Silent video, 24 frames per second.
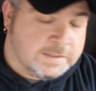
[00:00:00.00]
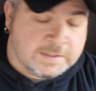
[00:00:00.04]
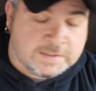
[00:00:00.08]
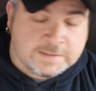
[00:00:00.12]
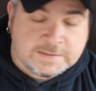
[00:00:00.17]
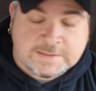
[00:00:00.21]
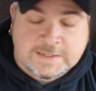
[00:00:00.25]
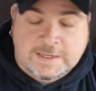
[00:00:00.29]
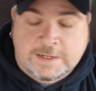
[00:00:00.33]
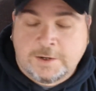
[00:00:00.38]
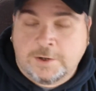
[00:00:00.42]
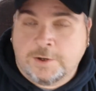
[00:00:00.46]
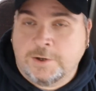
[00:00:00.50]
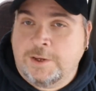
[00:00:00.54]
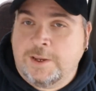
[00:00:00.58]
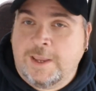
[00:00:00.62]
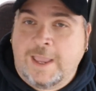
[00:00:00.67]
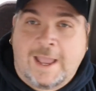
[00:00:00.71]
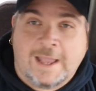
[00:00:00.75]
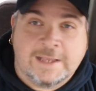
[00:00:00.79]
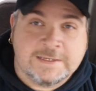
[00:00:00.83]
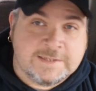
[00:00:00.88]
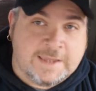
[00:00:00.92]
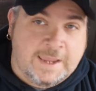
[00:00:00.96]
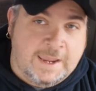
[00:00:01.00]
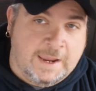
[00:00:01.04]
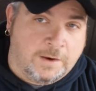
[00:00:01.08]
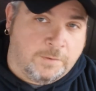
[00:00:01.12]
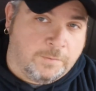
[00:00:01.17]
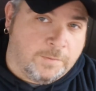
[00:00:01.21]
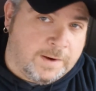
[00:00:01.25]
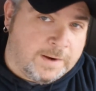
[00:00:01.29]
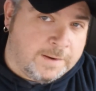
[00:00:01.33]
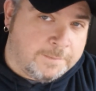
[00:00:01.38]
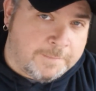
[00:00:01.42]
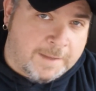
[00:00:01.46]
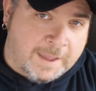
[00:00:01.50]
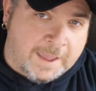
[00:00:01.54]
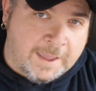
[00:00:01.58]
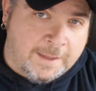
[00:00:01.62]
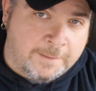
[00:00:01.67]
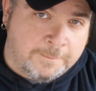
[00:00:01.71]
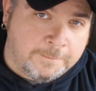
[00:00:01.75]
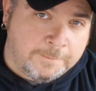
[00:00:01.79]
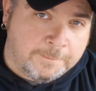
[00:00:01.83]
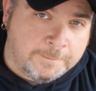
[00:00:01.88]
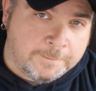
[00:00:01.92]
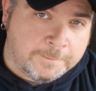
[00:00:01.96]
Considering you guys can't read a
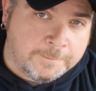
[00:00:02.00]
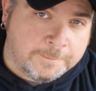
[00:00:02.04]
map,